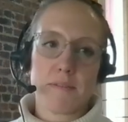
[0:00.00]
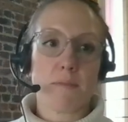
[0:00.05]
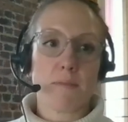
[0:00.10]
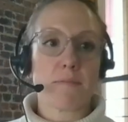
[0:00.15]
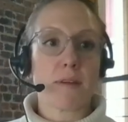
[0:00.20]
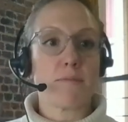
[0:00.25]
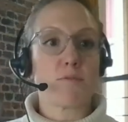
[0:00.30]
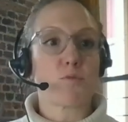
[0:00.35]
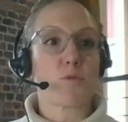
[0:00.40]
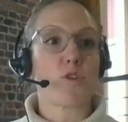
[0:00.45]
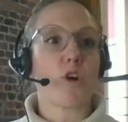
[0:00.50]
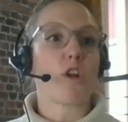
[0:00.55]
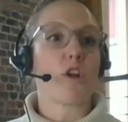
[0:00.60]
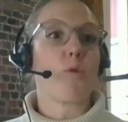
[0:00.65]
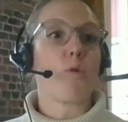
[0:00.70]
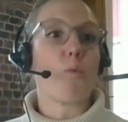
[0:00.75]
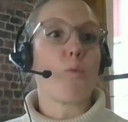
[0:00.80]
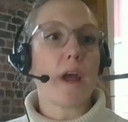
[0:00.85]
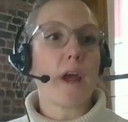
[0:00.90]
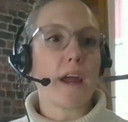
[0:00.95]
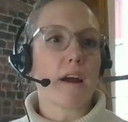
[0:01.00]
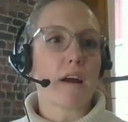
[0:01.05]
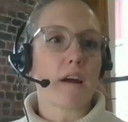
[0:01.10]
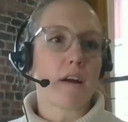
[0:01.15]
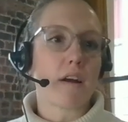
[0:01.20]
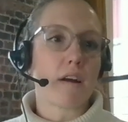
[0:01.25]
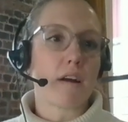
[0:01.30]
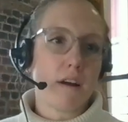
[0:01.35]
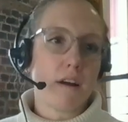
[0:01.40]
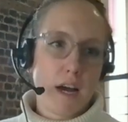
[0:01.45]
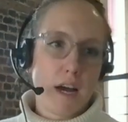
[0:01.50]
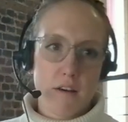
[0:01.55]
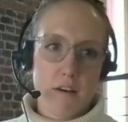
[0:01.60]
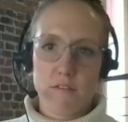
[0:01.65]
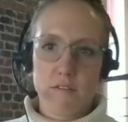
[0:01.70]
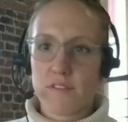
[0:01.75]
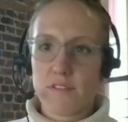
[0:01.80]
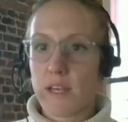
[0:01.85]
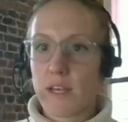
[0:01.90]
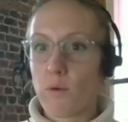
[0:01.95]
sometimes we're not aware
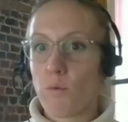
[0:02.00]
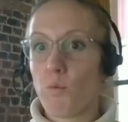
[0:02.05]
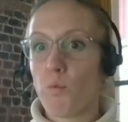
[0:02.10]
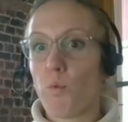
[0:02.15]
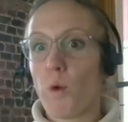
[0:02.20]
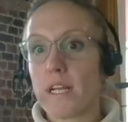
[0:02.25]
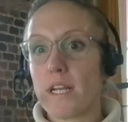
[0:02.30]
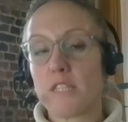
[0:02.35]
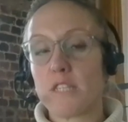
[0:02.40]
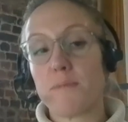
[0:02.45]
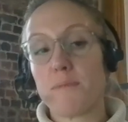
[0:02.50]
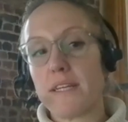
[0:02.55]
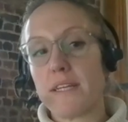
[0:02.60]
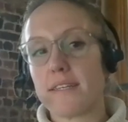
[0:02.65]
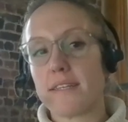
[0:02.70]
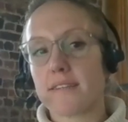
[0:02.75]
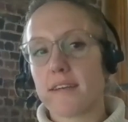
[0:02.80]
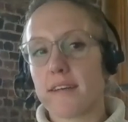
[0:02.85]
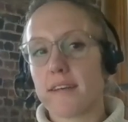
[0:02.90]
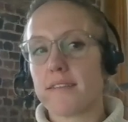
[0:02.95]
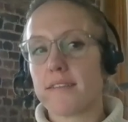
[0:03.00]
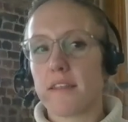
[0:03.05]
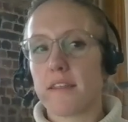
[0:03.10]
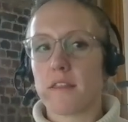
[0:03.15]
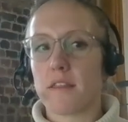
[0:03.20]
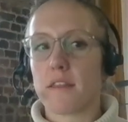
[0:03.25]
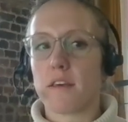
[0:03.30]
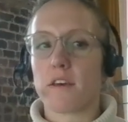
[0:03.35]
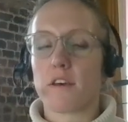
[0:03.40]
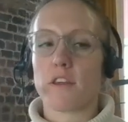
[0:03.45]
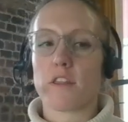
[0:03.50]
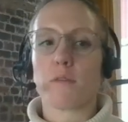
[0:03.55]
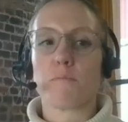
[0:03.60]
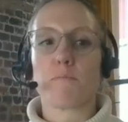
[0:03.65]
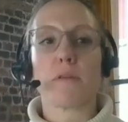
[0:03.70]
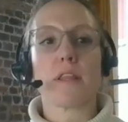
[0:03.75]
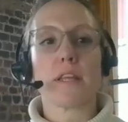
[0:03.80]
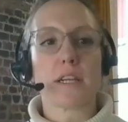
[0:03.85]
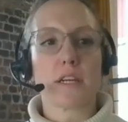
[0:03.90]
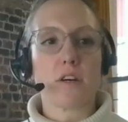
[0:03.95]
of, say, what is being discussed at
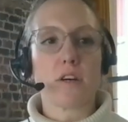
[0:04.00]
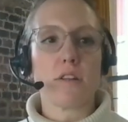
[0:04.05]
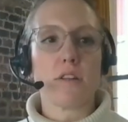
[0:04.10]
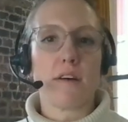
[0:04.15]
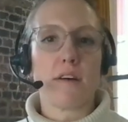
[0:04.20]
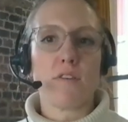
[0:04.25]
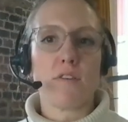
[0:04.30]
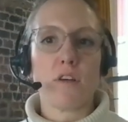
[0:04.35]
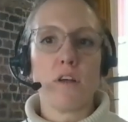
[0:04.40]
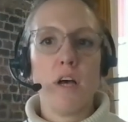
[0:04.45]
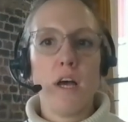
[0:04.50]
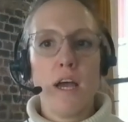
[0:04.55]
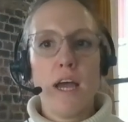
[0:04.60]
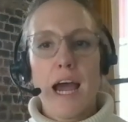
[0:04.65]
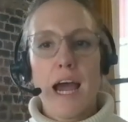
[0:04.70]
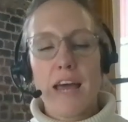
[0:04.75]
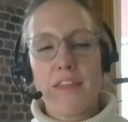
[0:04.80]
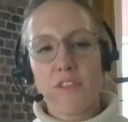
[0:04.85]
the political level,